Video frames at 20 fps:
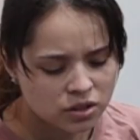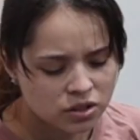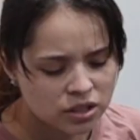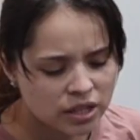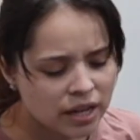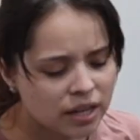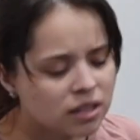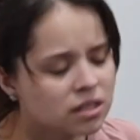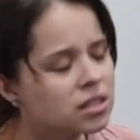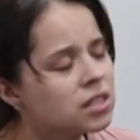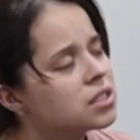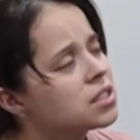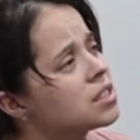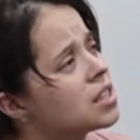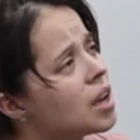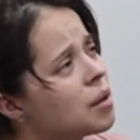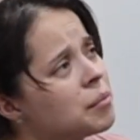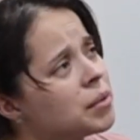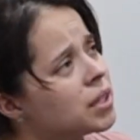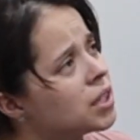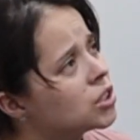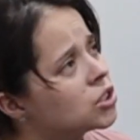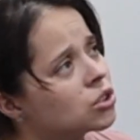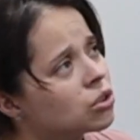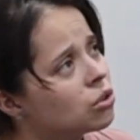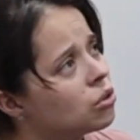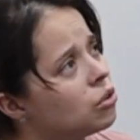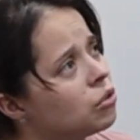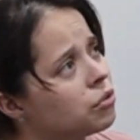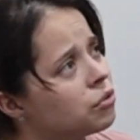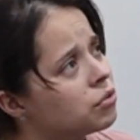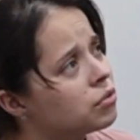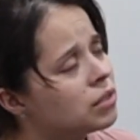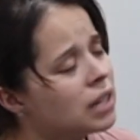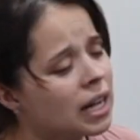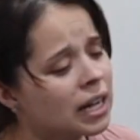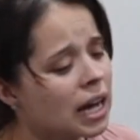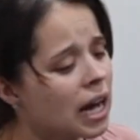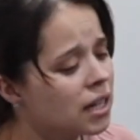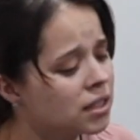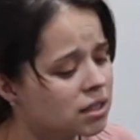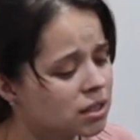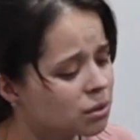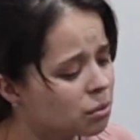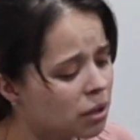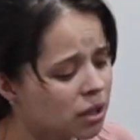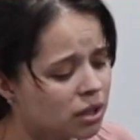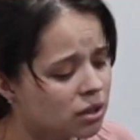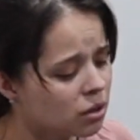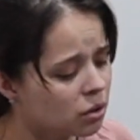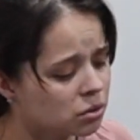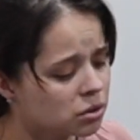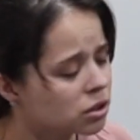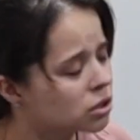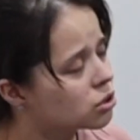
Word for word: Shane, just tell me the truth. Like, I just want to know the